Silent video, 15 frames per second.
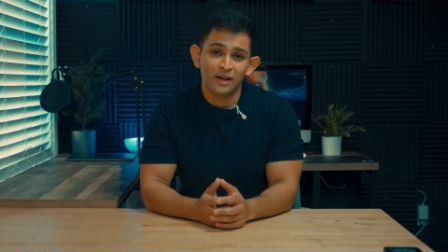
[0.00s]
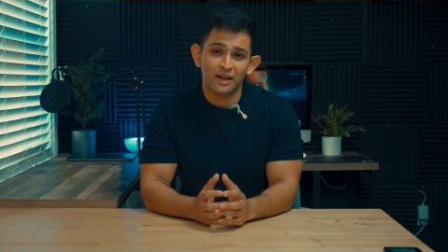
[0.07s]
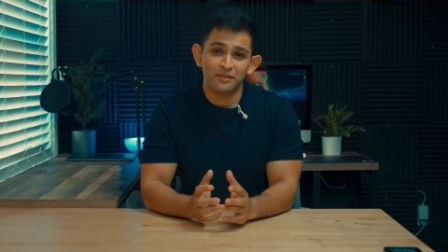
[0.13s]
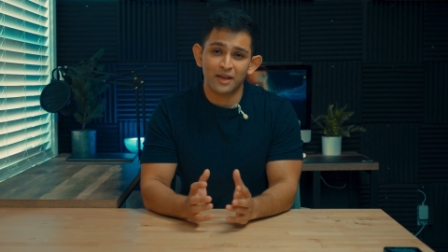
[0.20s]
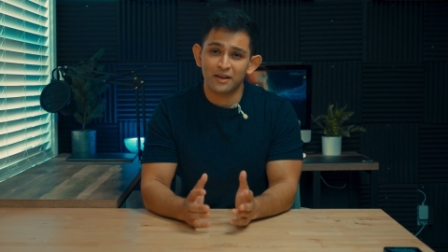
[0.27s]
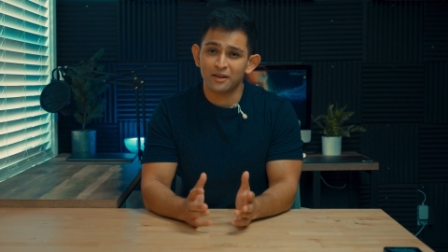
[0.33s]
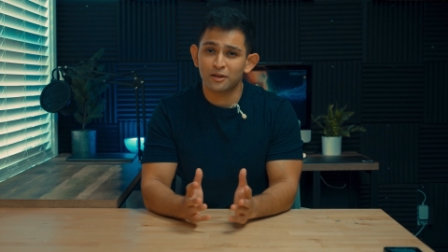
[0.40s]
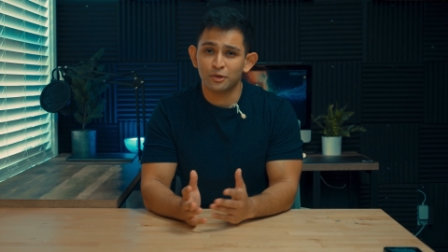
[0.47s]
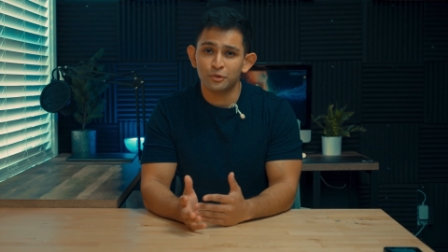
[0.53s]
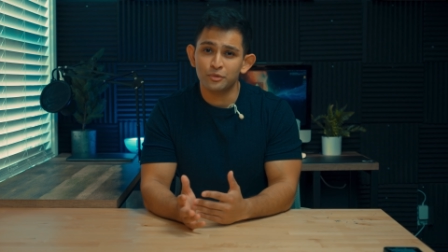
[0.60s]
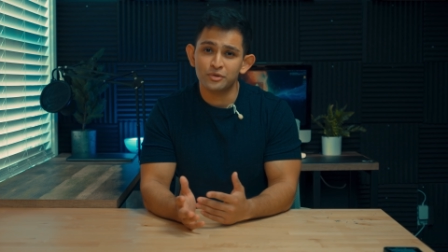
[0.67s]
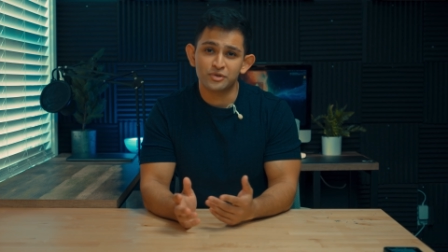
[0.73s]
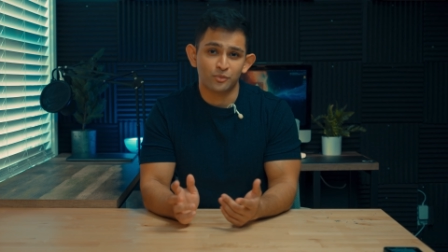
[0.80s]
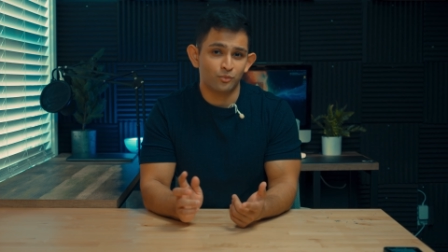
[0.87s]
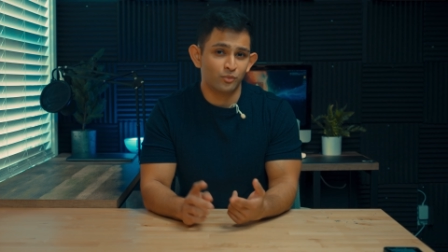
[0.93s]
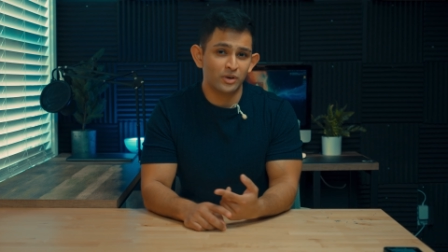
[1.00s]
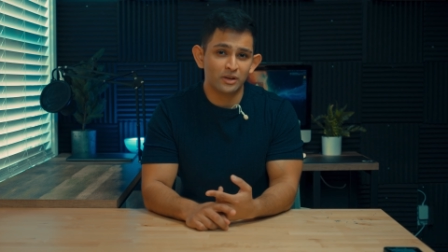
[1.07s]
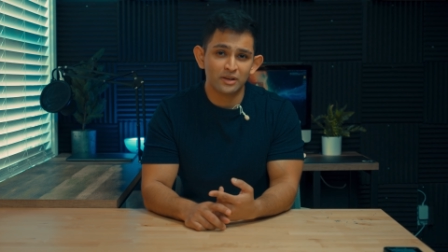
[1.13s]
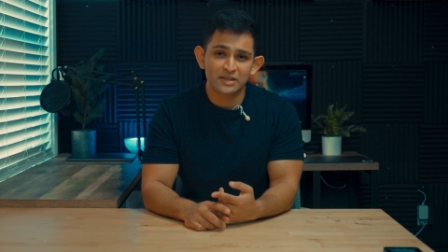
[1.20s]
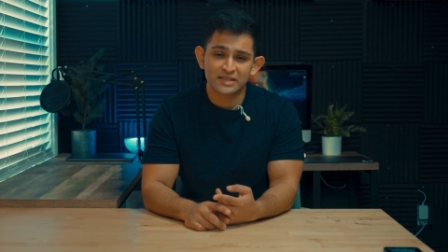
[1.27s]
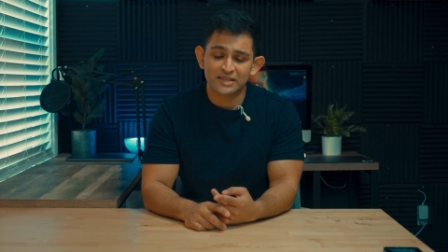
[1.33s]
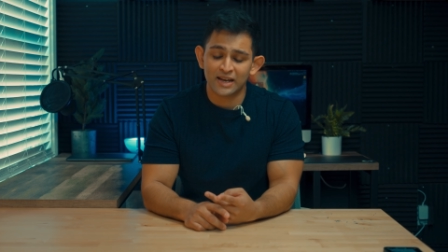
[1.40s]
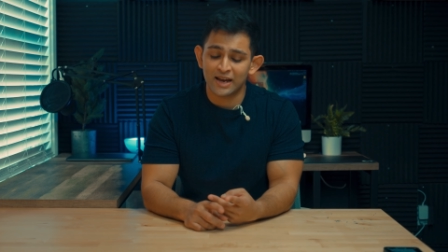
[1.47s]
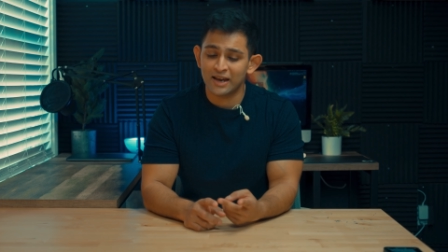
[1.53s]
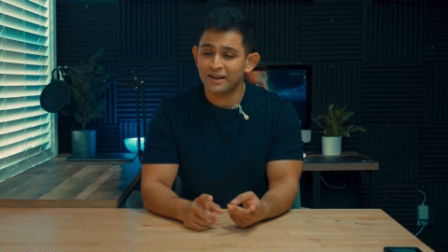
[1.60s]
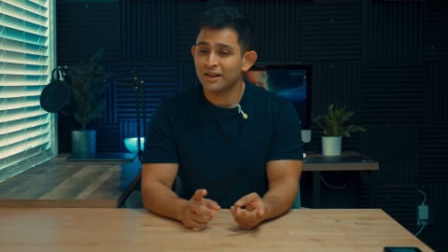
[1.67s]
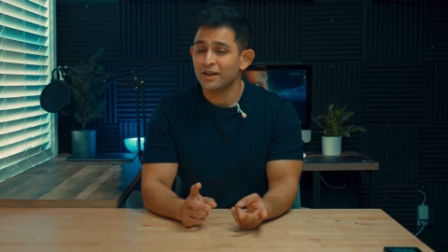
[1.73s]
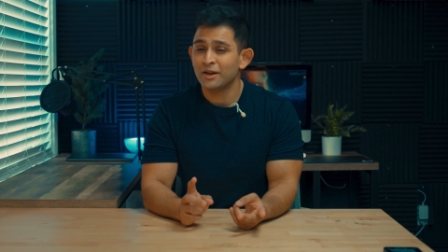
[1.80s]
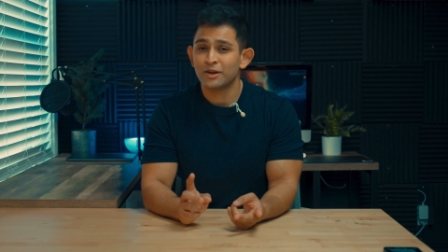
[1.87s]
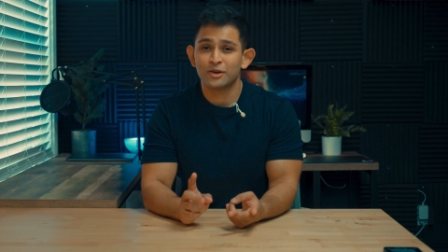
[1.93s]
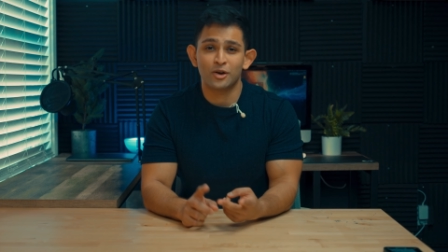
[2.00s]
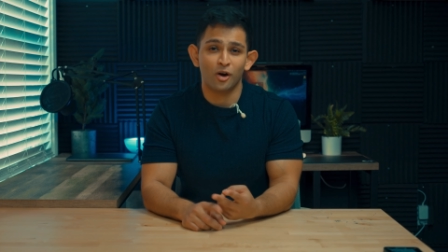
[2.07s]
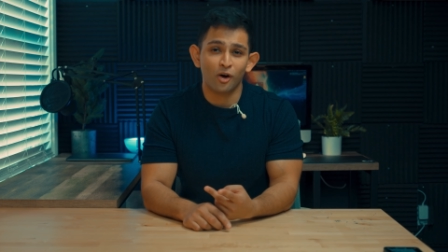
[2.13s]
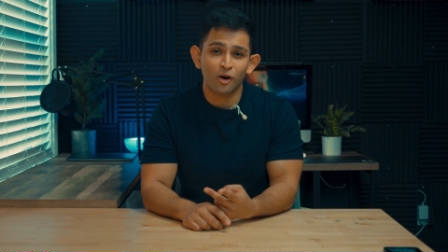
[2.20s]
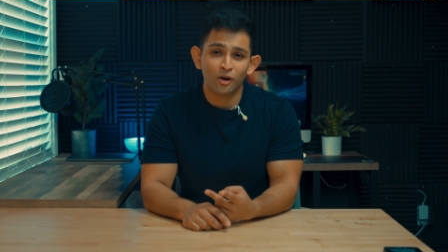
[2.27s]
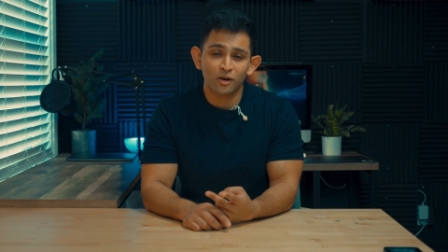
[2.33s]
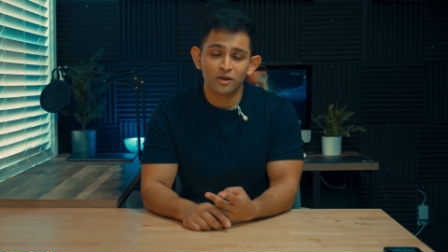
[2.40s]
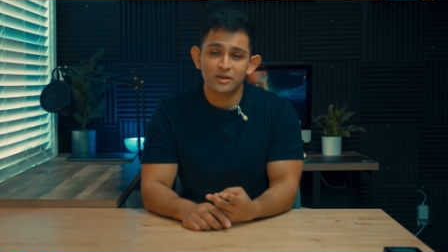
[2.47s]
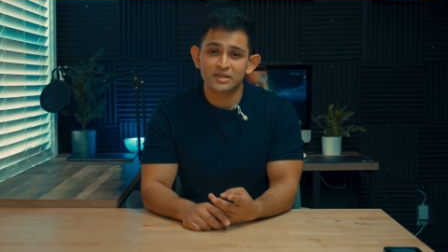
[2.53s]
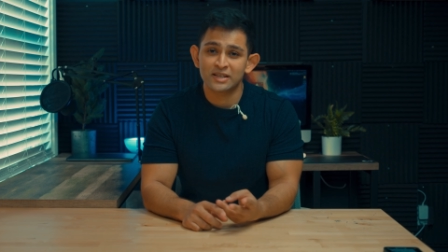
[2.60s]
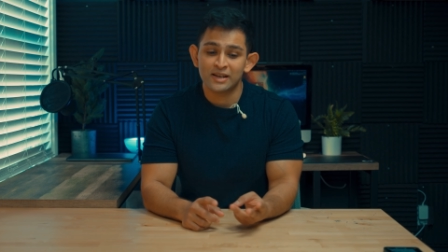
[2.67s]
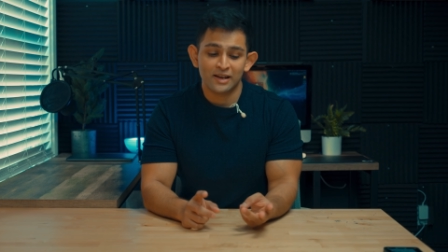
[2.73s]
and that includes real estate, cars,